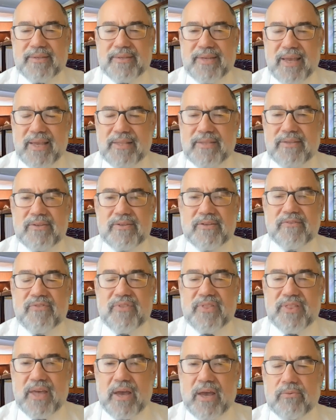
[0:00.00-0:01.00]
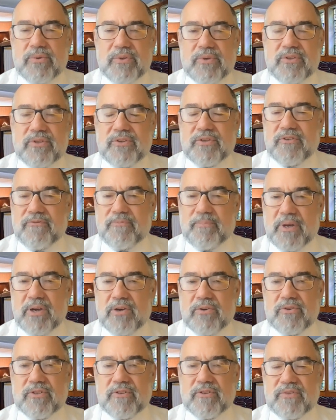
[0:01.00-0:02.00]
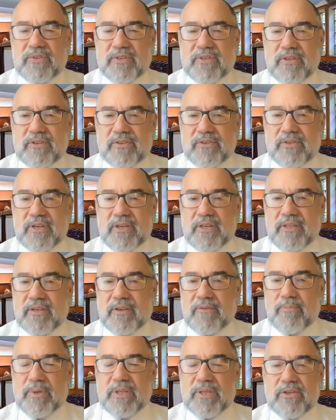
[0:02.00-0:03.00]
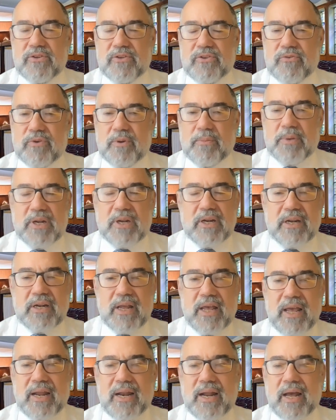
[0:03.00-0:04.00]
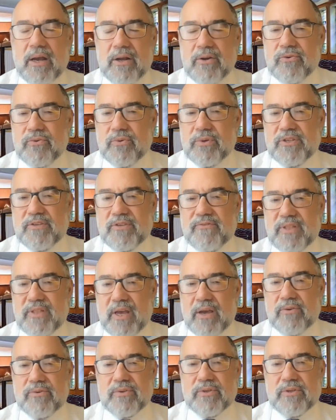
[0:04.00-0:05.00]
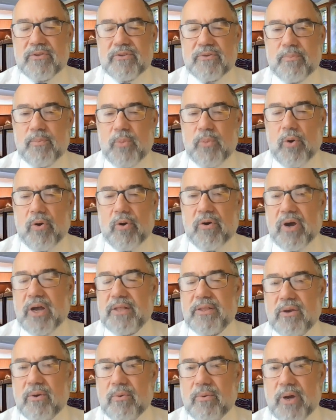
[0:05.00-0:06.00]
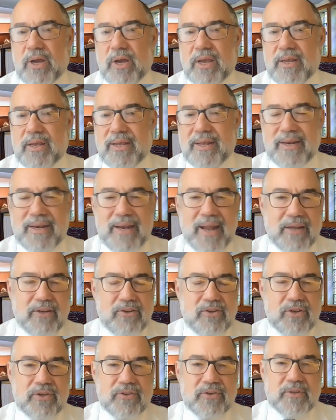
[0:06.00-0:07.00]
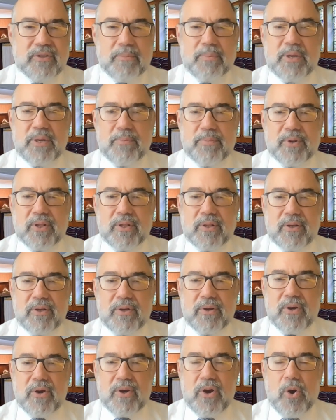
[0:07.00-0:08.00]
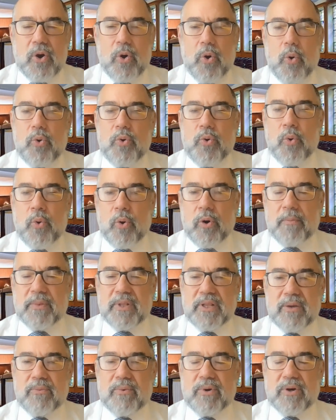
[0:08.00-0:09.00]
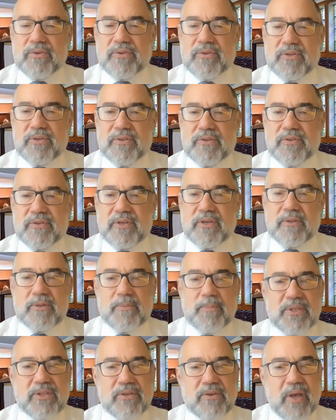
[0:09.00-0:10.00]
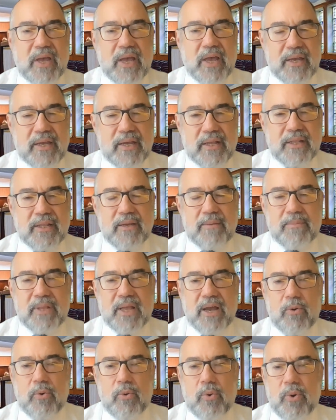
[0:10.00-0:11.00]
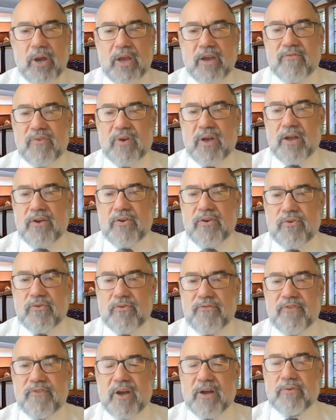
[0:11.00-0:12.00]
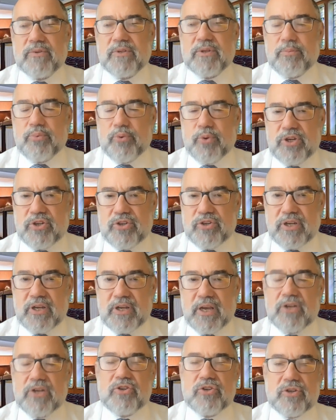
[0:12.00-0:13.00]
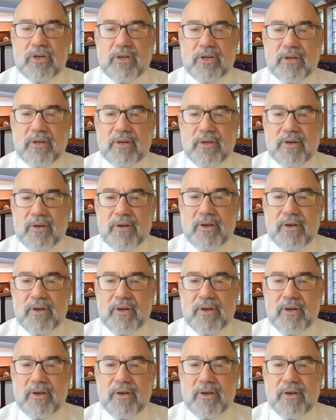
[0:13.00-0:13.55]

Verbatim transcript: tens of thousands of pairs of tzitzit have been distributed and hundreds of thousands more on their way, not just to people who normally wear tzitzit, but to chayalim now who have a newfound appreciation